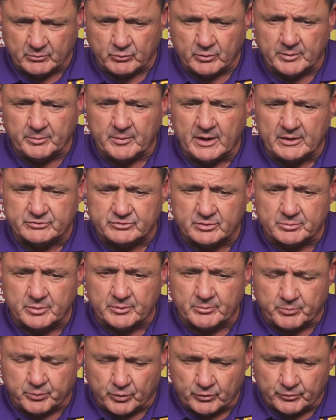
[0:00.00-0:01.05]
We made some
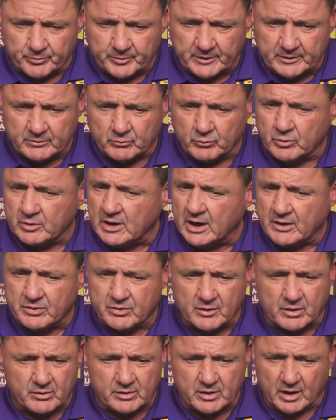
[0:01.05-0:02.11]
improvement. We're not
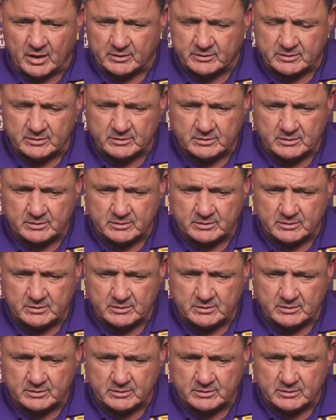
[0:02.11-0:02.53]
there yet.